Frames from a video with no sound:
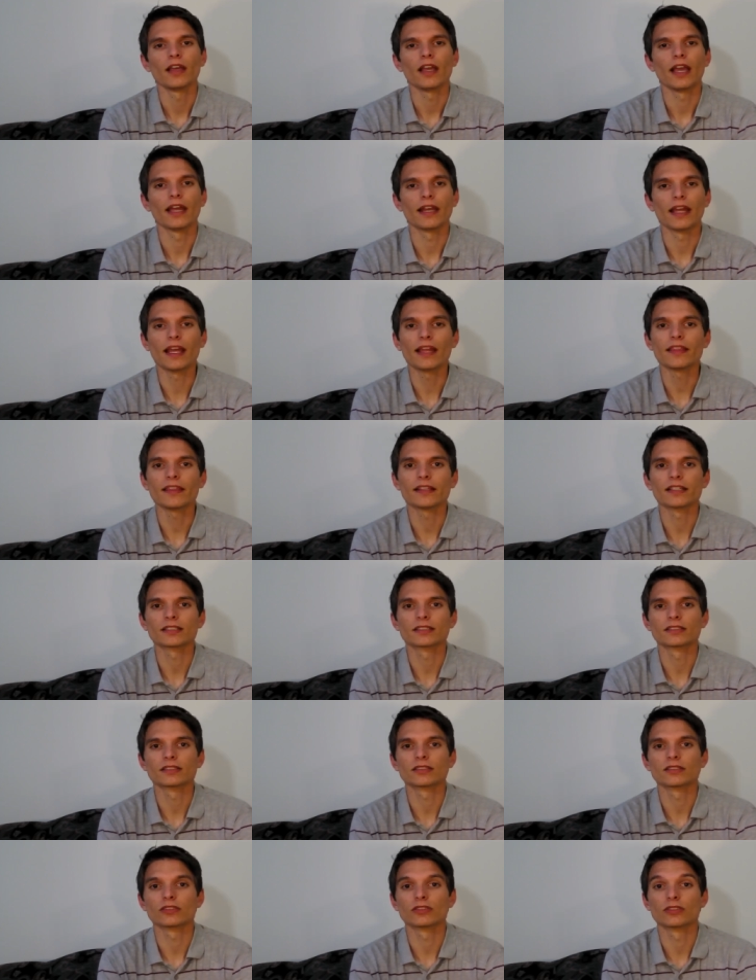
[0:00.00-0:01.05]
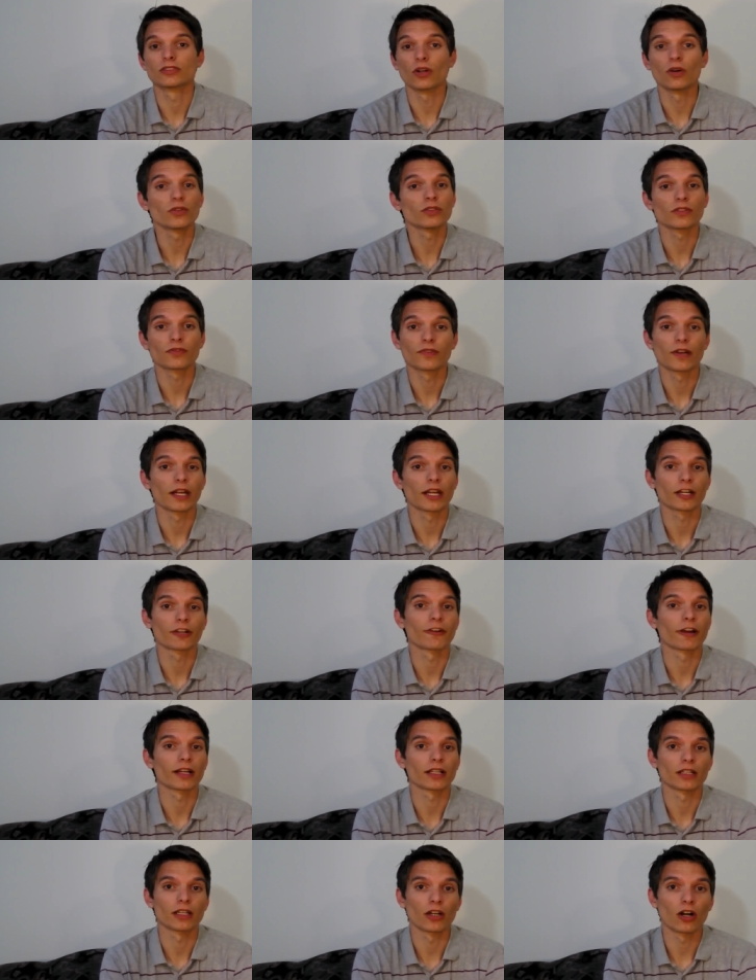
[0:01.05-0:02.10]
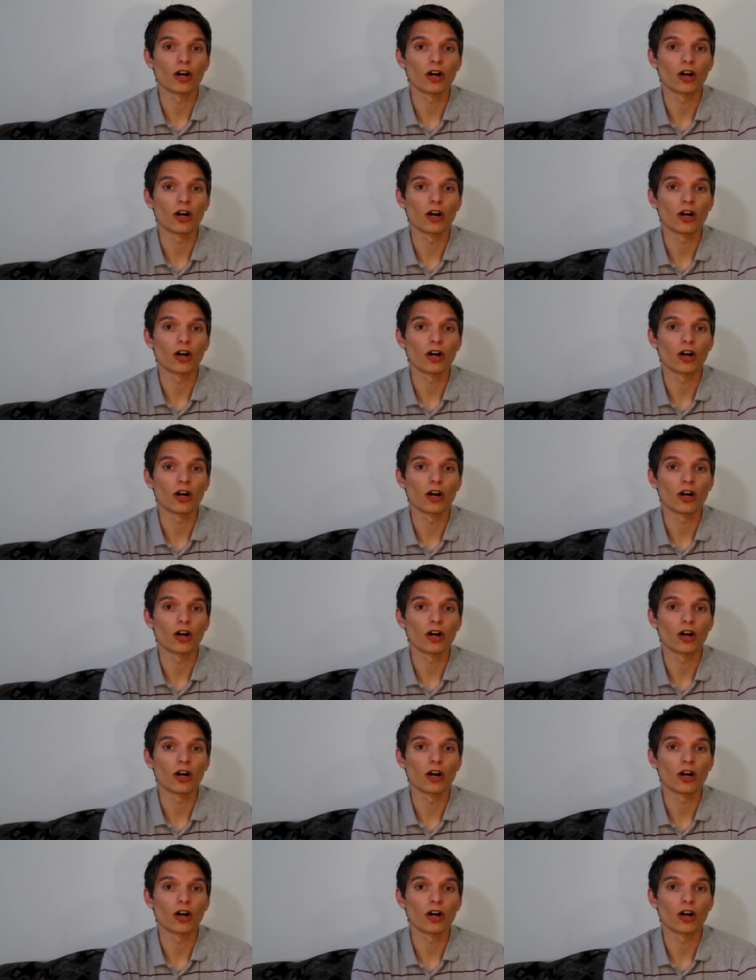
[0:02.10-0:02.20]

and atheists don't define it correctly at